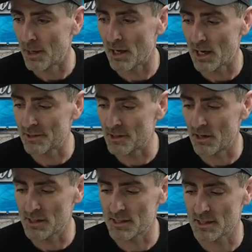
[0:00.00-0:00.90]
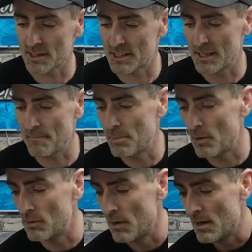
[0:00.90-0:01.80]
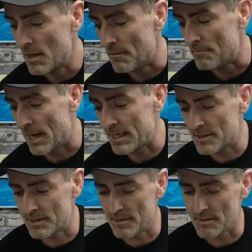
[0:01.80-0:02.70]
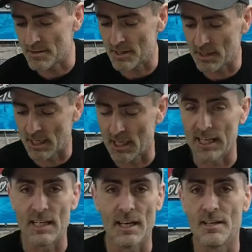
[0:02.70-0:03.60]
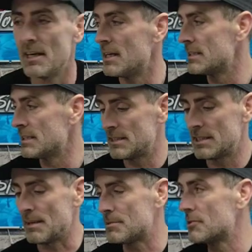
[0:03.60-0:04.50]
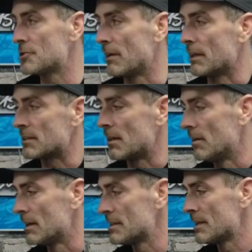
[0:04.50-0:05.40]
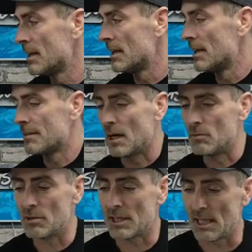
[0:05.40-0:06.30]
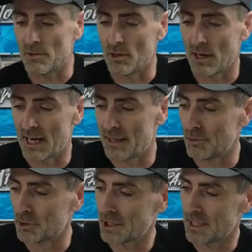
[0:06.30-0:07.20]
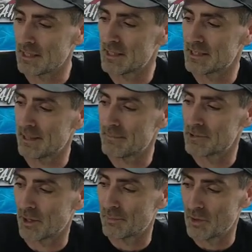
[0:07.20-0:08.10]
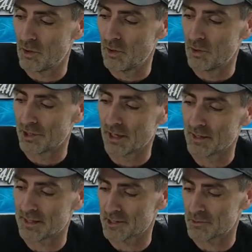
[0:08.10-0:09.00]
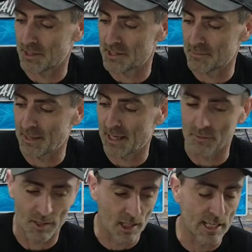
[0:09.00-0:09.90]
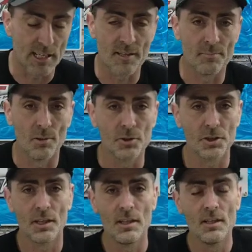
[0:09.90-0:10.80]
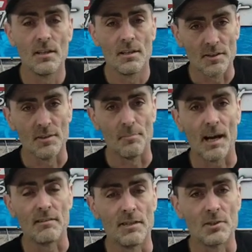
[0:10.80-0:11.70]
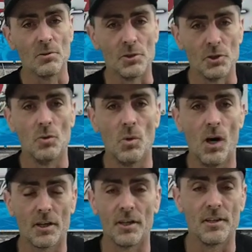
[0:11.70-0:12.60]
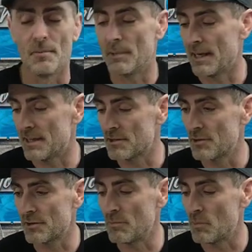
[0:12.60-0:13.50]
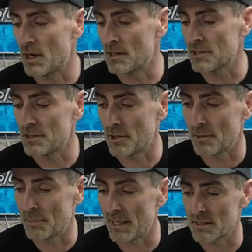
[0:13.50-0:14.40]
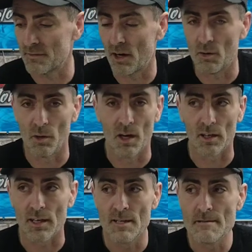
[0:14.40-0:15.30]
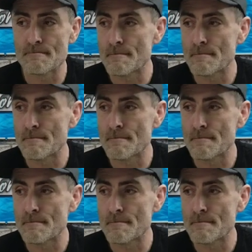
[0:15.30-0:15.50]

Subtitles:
but a nice, simple maintenance cleaning tips and tricks, guys, that will keep your airbrush in tip-top order. And that's what it's about. The cleaner the brush, the better results your work are going to be. There's nothing worse than doing a piece of artwork.